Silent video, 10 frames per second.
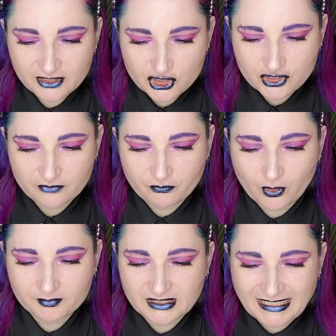Lynch that
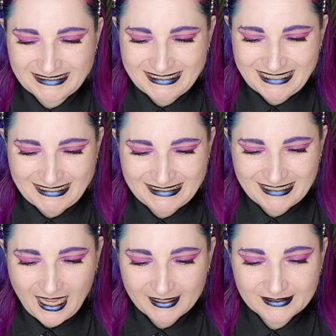formed in
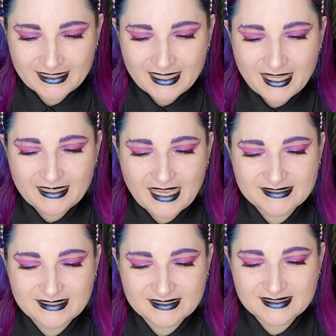1999, and
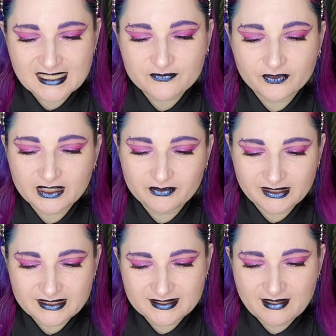has successfully
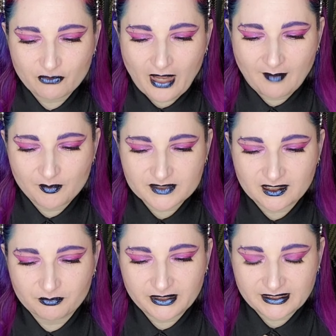released several albums
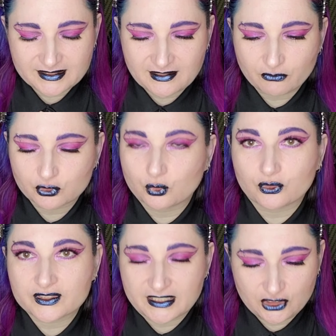and completed several
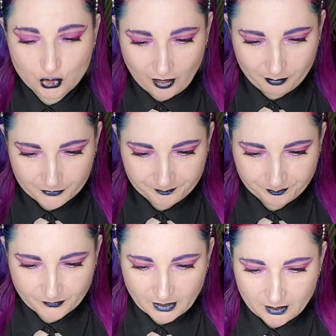tours in Europe.
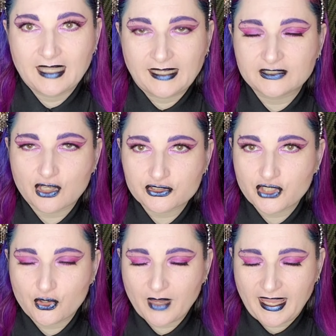And he's
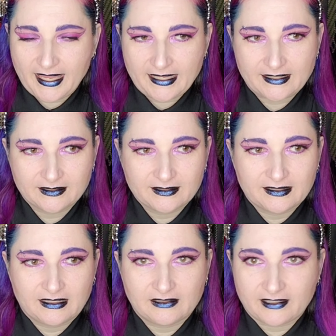also a
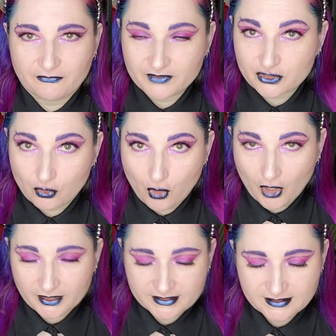physical
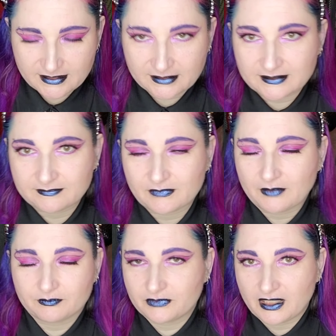artist. He
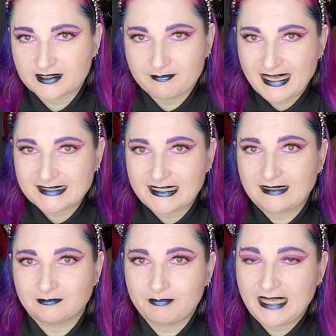does
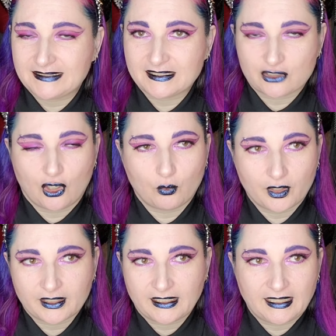amazing paintings and
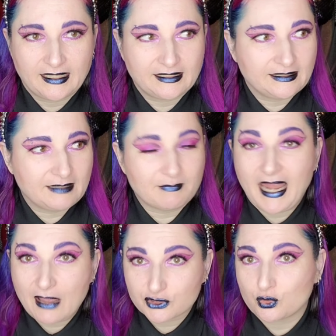artwork, and in
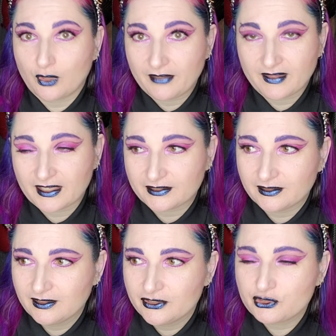my house tour I think
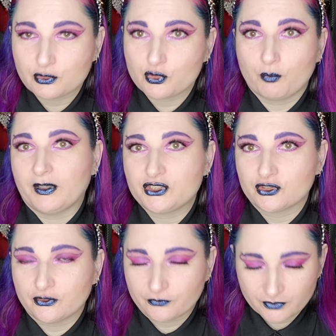I showed you a
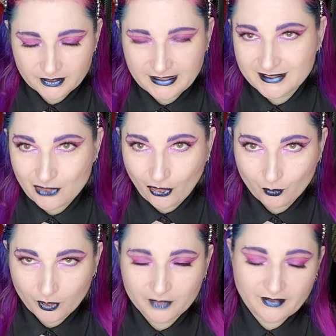bunch of his
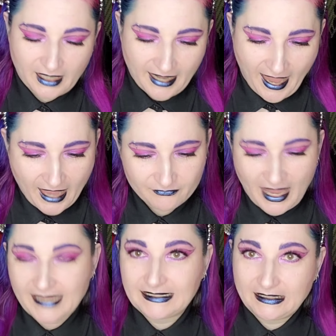artwork that I have
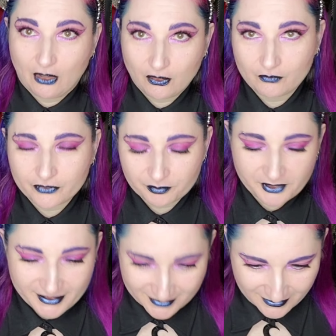hanging all over the
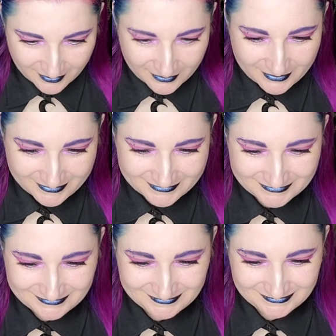place.
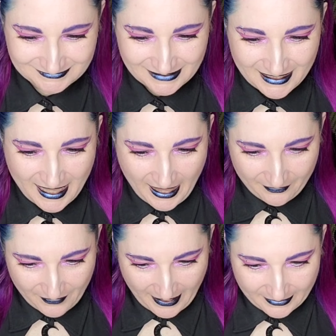
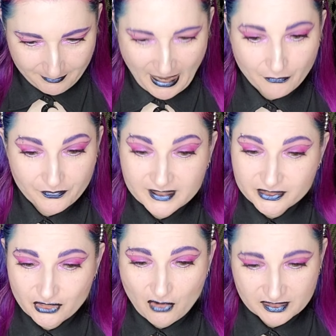And then about
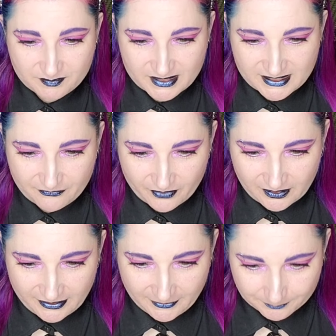this song
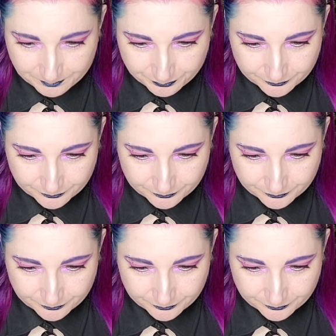specifically.